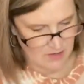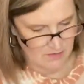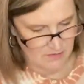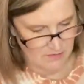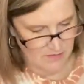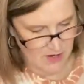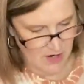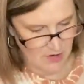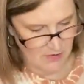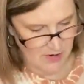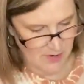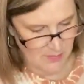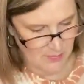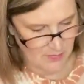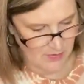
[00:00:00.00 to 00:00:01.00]

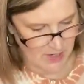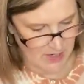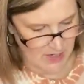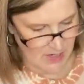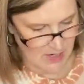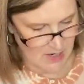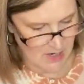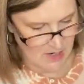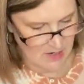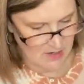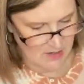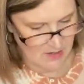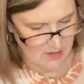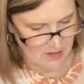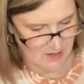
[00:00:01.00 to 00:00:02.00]
Very pretty.
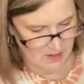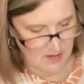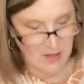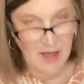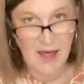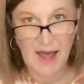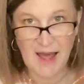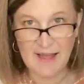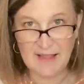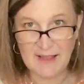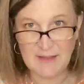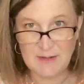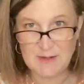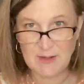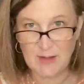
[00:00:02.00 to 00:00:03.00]
I
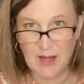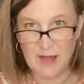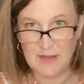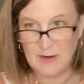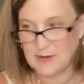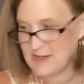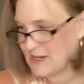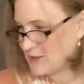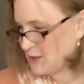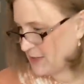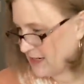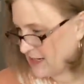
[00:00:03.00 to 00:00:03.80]
like there's a lot. There's actually